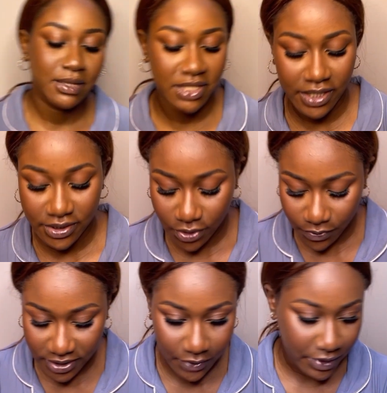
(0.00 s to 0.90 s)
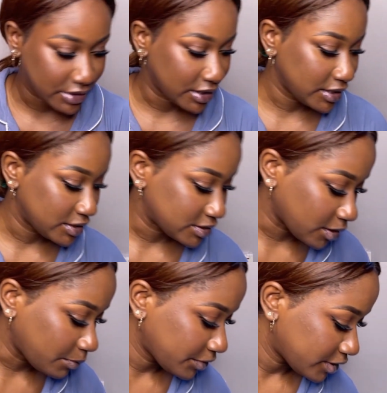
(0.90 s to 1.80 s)
mean, there's always a way to clean it
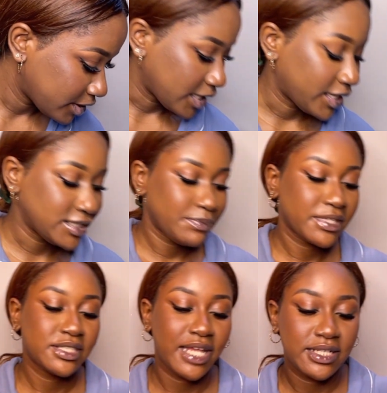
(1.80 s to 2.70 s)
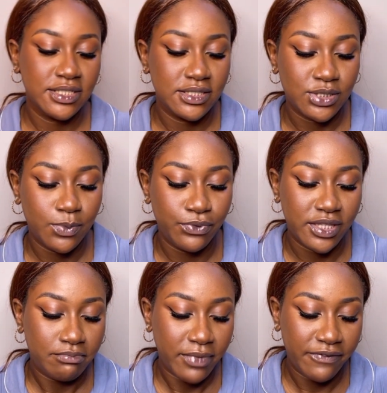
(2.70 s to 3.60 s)
up, and I typically like cleaning it up
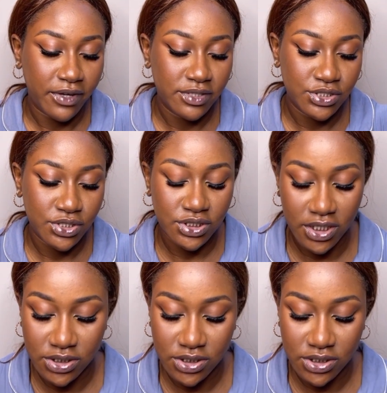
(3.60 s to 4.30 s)
with my foundation shade.